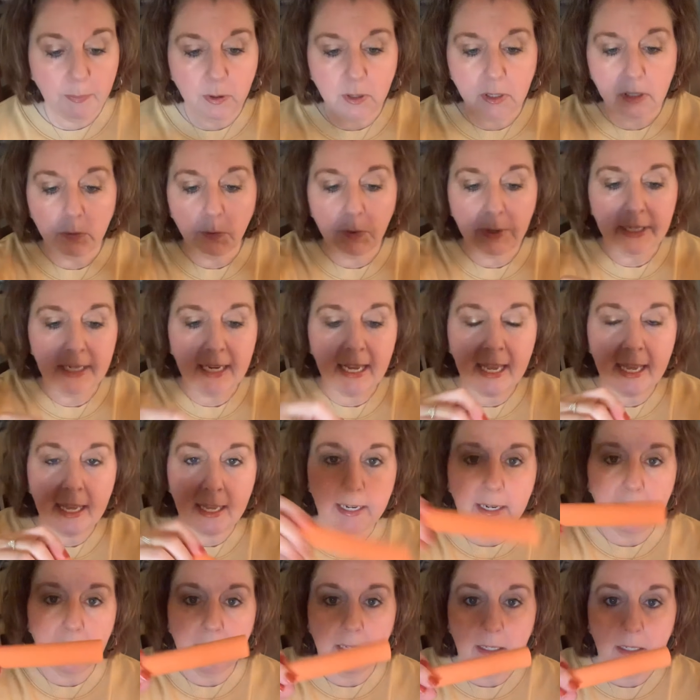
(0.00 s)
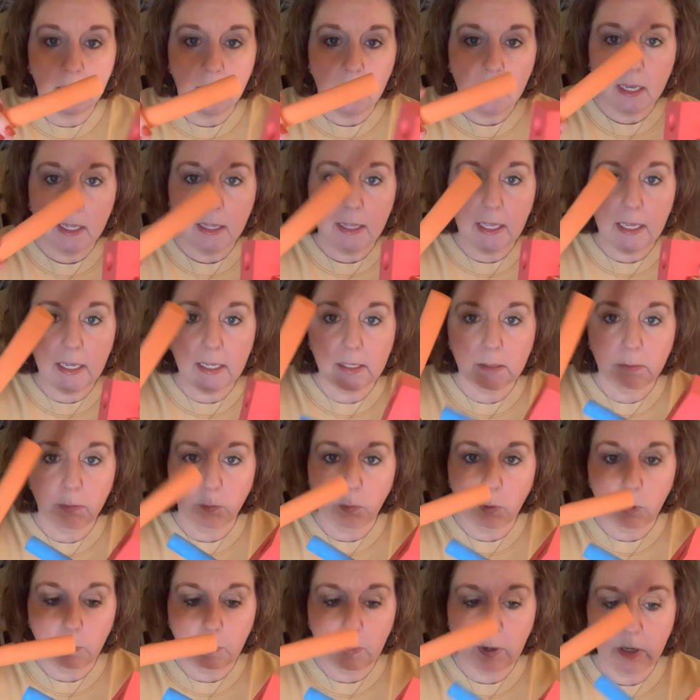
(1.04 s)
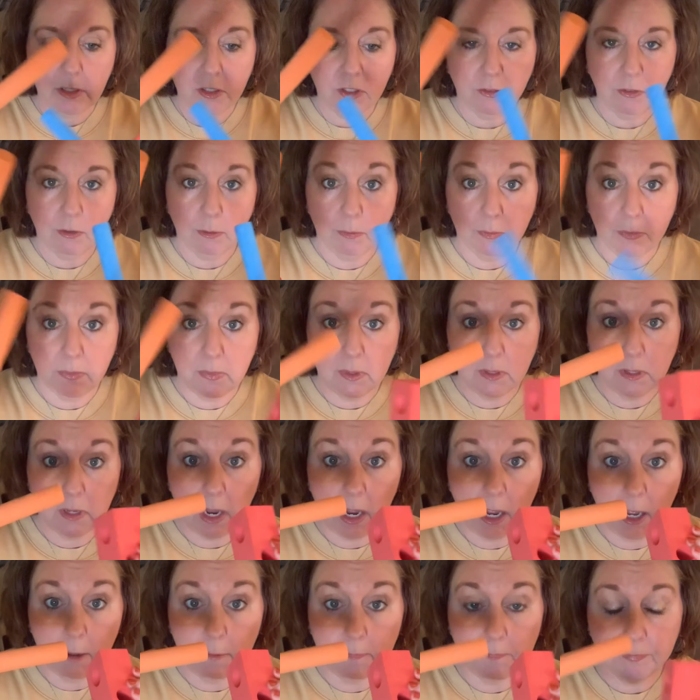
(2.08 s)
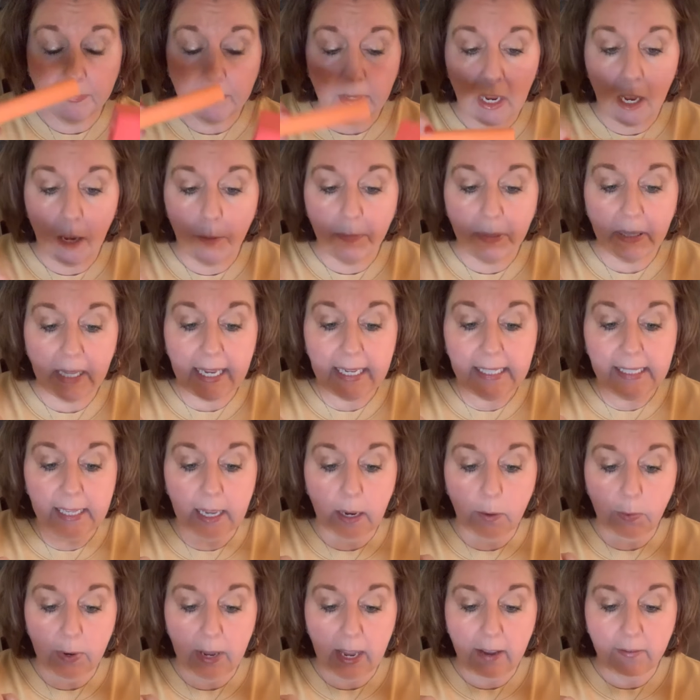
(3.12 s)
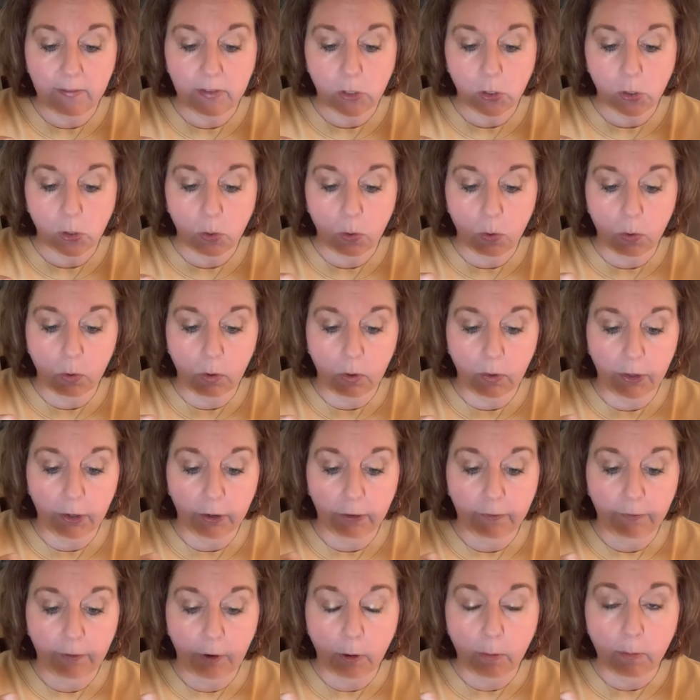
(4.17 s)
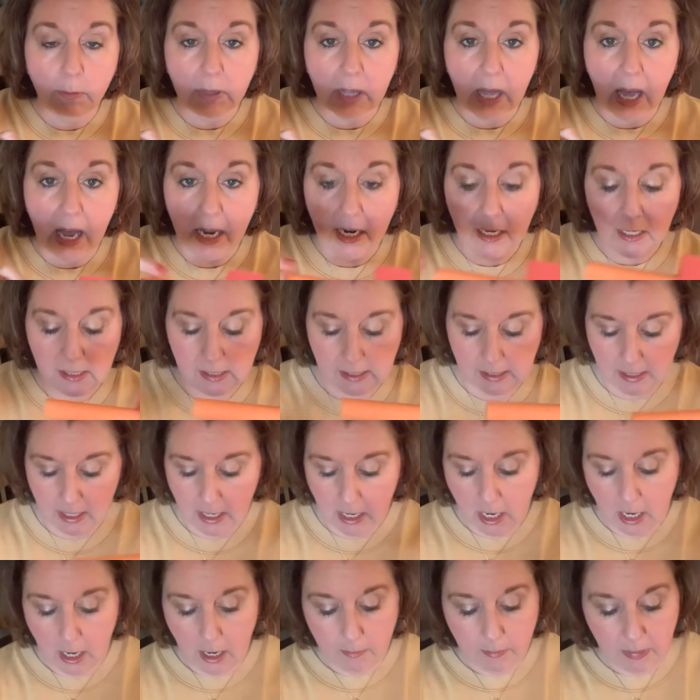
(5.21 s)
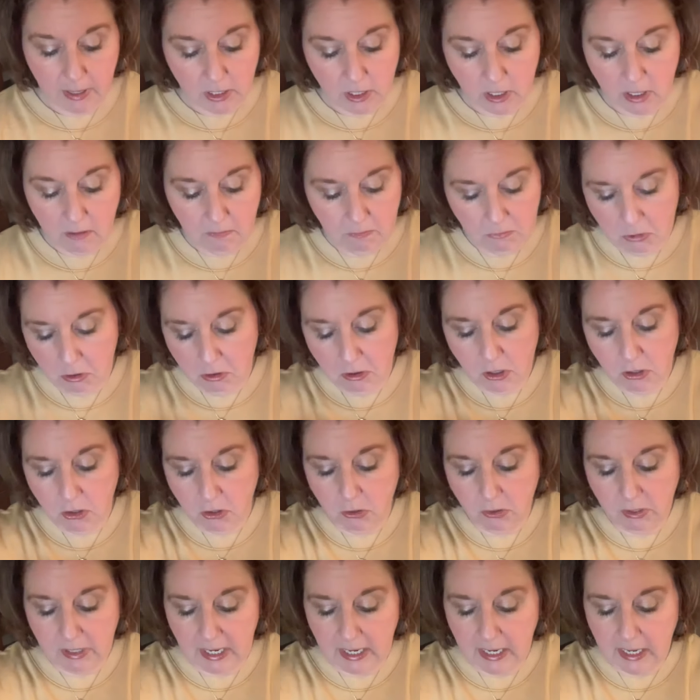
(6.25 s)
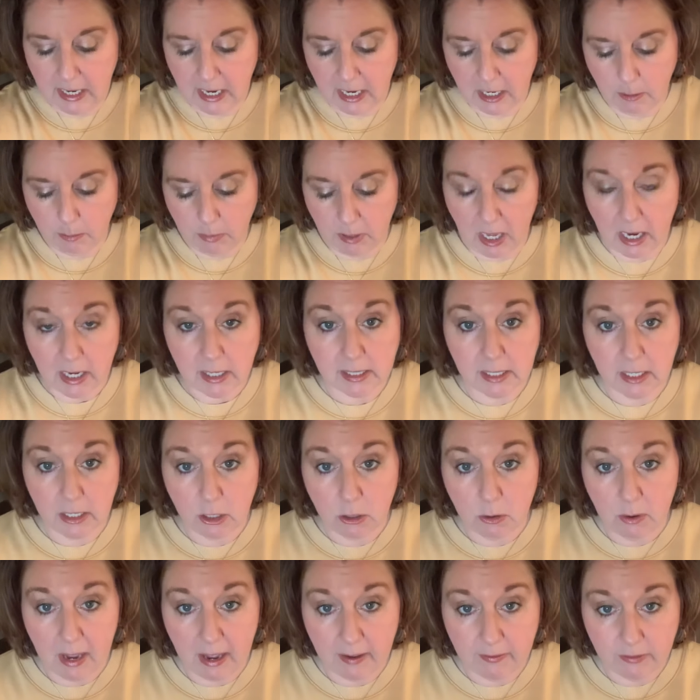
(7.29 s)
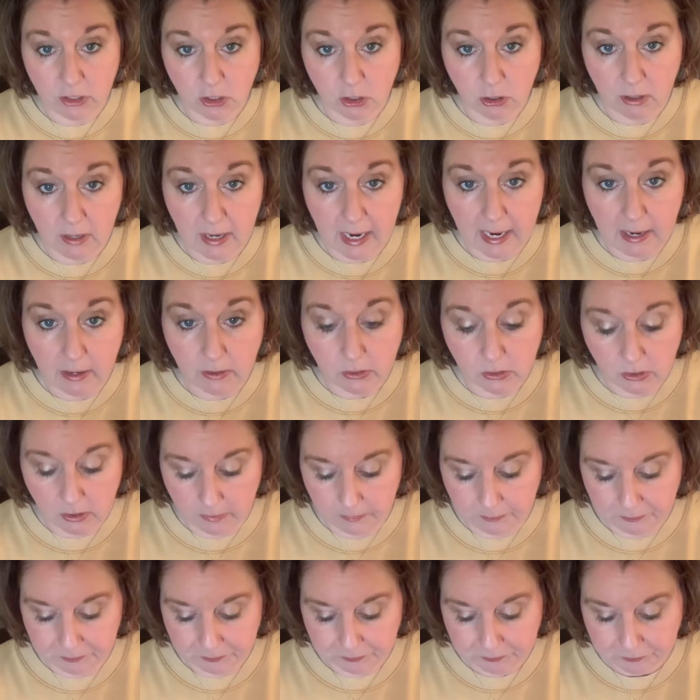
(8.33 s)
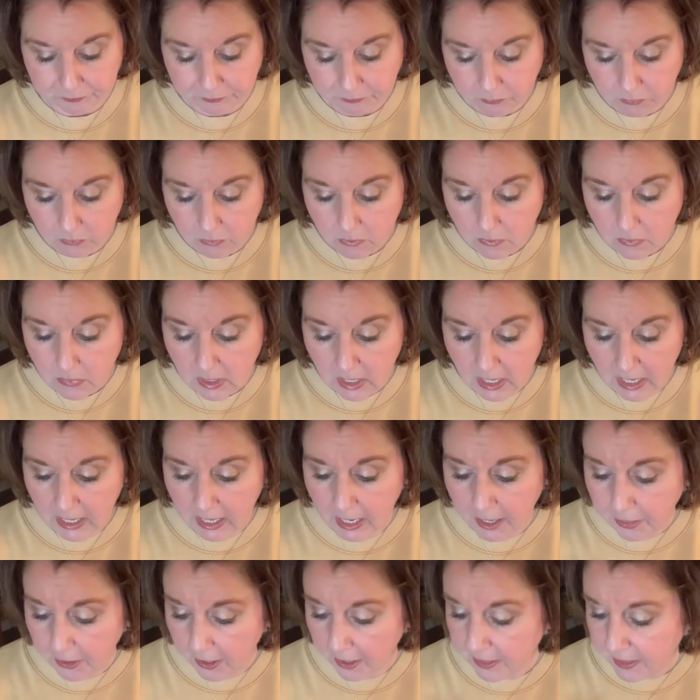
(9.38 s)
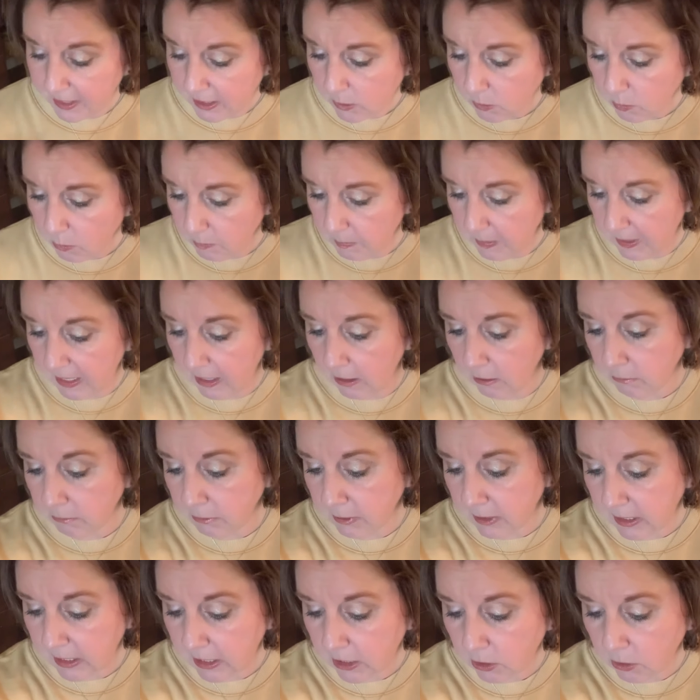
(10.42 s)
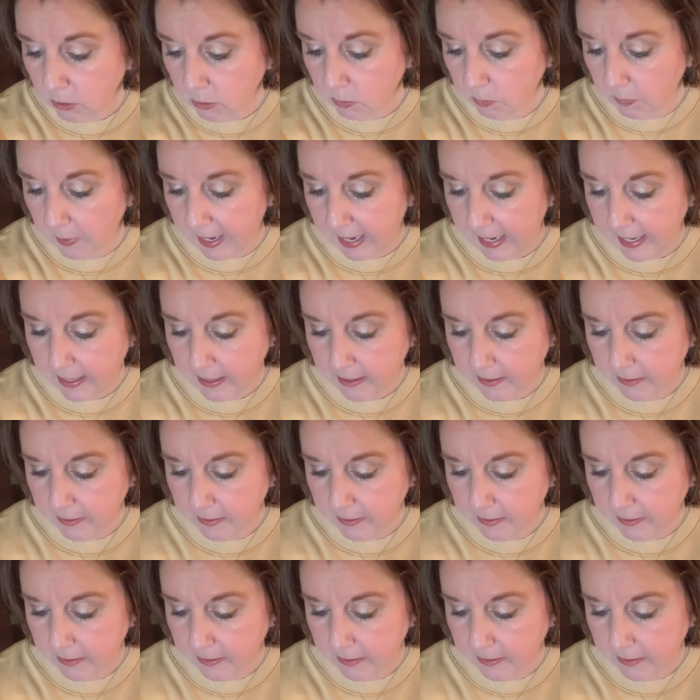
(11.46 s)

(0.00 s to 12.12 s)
went ahead, and these were parts from a play set we have at school. They're foam blocks, but you can use any kind of blocks that you have at your house. And I thought this would be a really good way